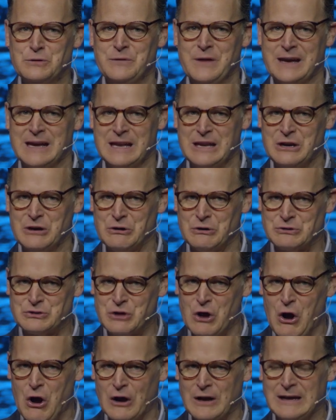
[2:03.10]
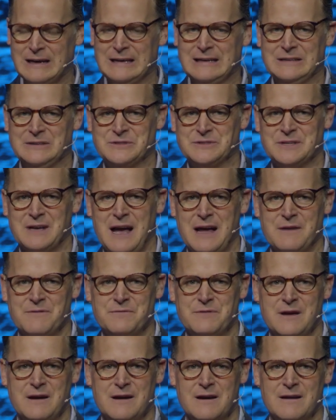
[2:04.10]
They could hear her talking inside
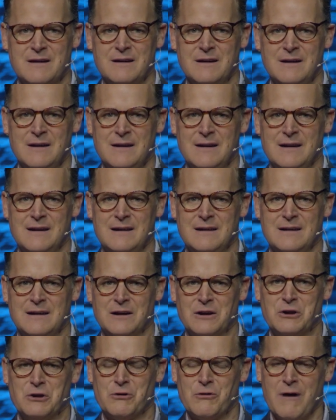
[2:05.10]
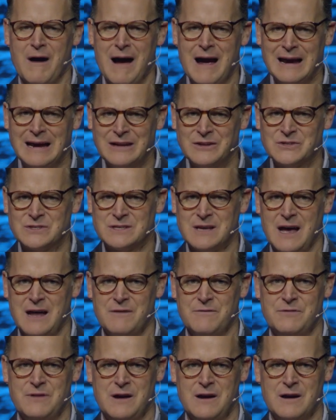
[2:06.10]
of there, crying inside
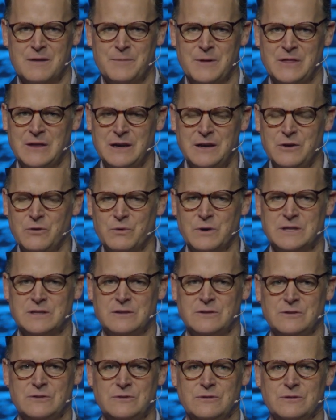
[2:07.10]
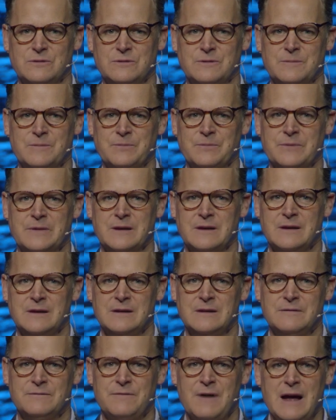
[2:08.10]
of there, but they didn't know what to do.
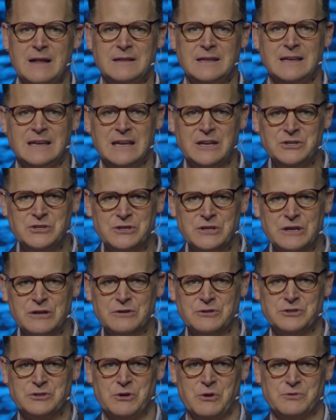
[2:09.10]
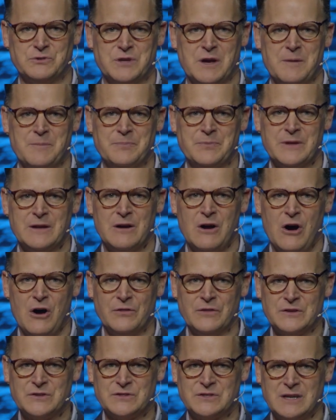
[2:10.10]
Finally, an engineer shows up
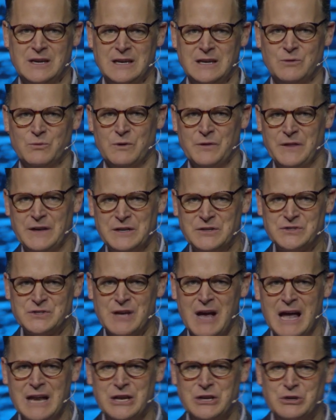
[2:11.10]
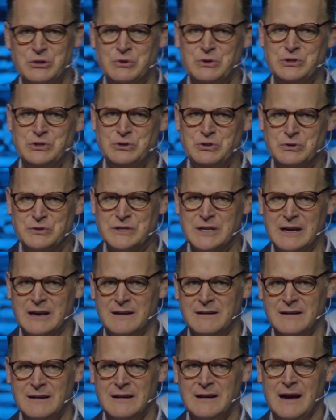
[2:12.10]
on the scene, and what they decide to do is using
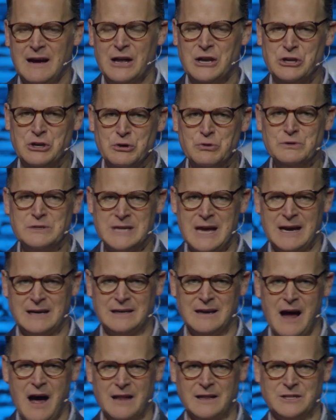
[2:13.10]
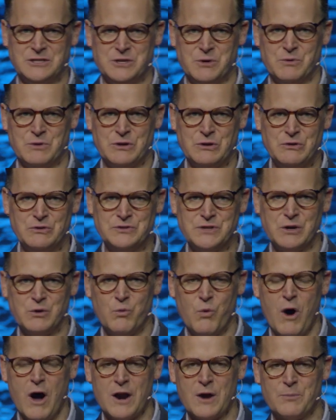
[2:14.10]
a new technology where they're using
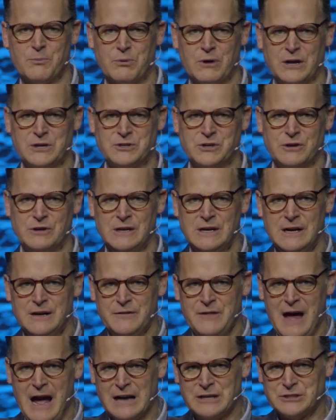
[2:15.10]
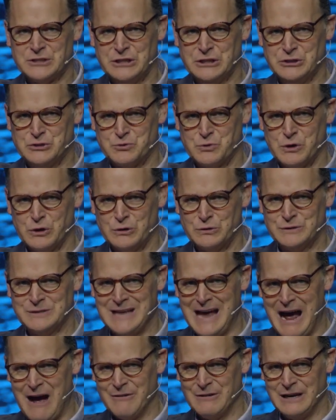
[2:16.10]
water pressure to actually drill
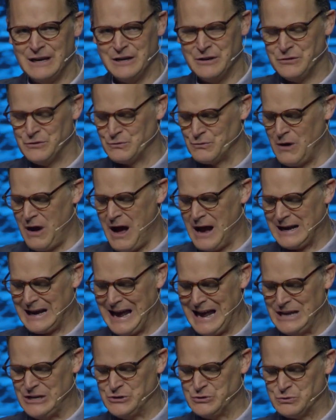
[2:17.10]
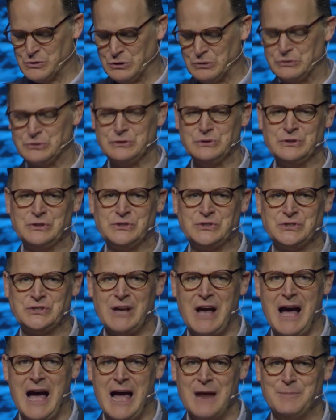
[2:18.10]
down into the rock and drill to the
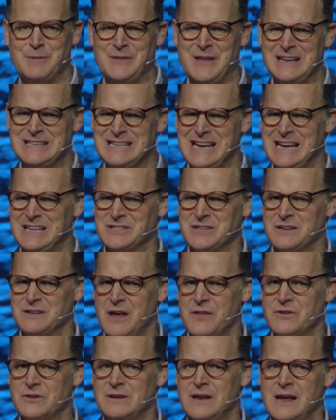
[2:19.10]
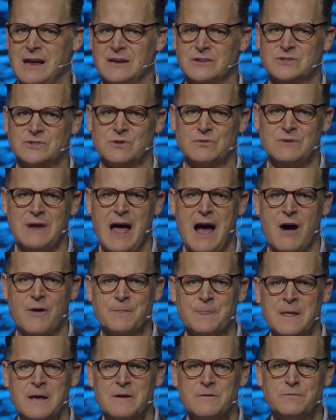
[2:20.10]
side. But that takes another day, and so now
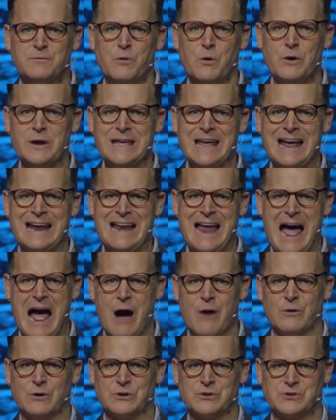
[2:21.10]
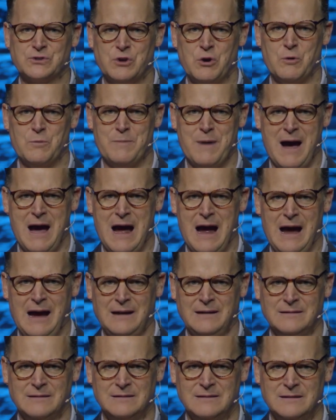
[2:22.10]
48 hours go
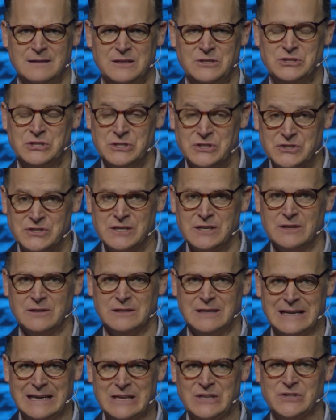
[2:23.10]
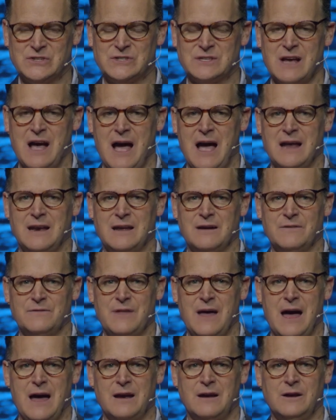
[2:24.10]
by, and she's still inside of
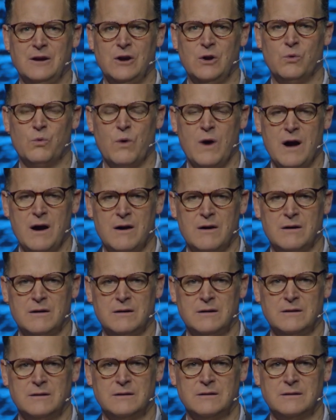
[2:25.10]
that well.